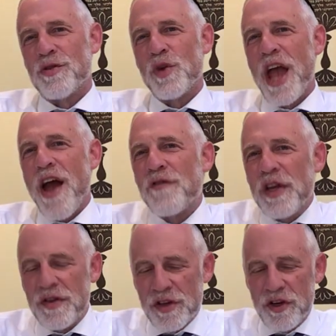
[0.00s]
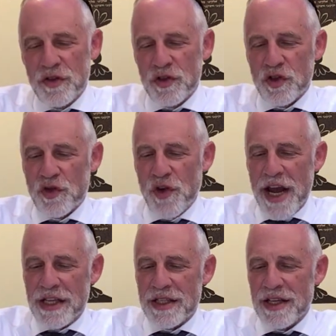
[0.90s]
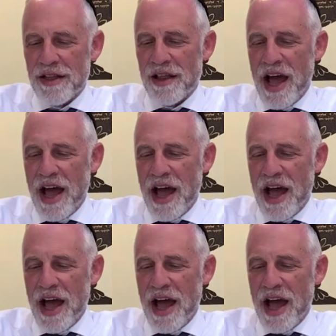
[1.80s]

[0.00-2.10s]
we have these constraints in